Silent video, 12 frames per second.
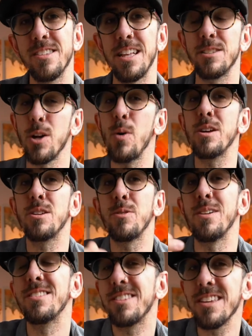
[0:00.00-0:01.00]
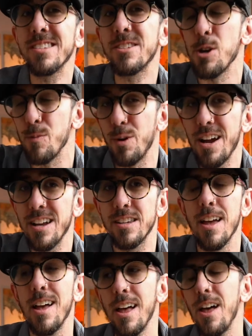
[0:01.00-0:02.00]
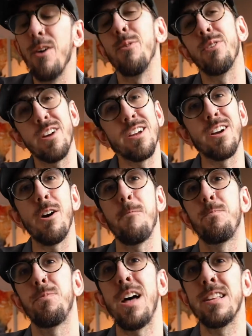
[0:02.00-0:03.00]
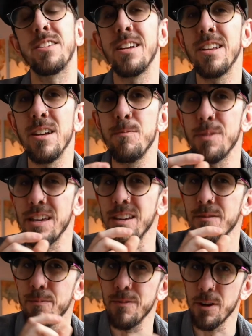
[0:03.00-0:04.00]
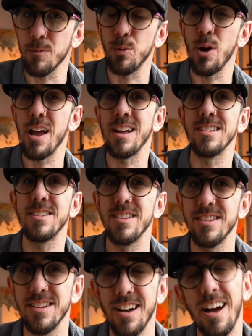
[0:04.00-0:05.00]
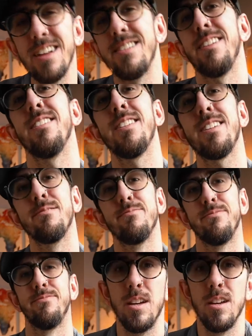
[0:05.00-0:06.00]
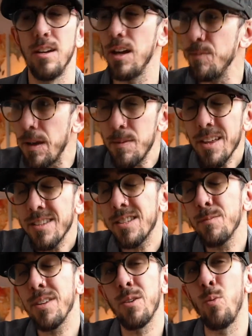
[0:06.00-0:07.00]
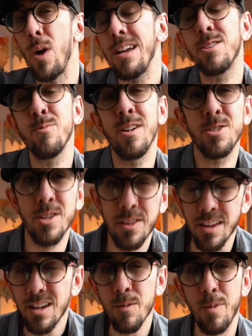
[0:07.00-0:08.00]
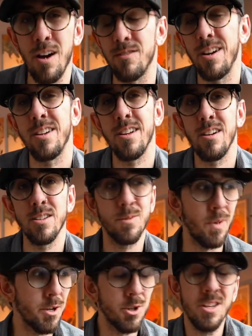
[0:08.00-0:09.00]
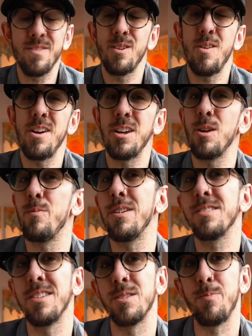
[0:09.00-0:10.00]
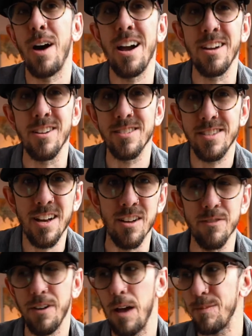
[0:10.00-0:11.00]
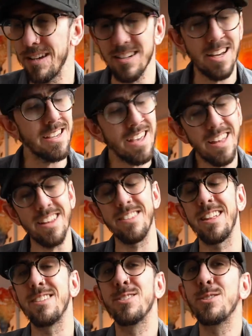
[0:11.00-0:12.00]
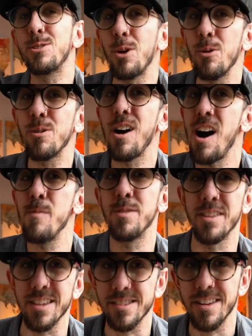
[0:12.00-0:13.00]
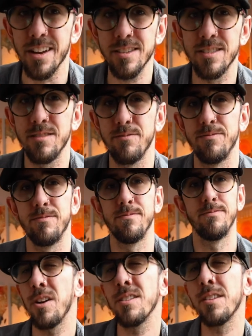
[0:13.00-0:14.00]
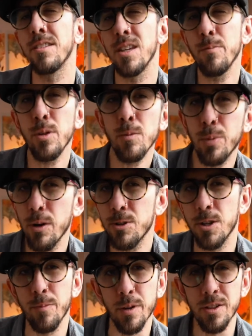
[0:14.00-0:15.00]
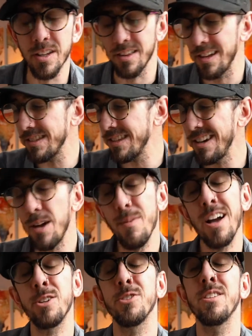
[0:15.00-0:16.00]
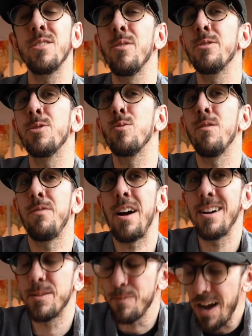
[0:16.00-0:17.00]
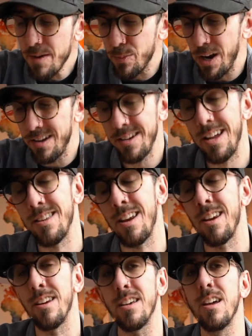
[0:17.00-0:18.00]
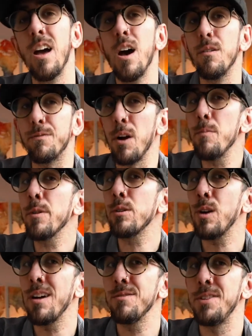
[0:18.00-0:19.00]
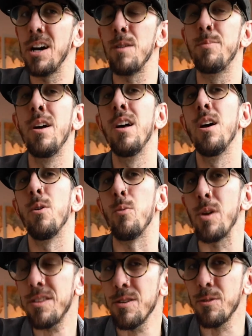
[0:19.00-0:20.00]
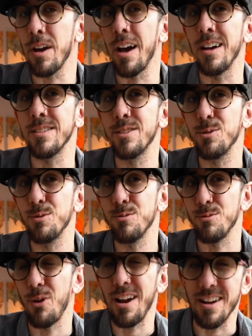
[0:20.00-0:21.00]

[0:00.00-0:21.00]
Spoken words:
that's going to assist your brand. Well, there you go. That's gonna be your brand identity. And maybe that seems like way too much to think about right now, especially if you're running your business by yourself. I mean, I get it, that's so common these days. But there is a simple approach to building this, and I'm actually going to revise my brand identity from the ground up with you guys right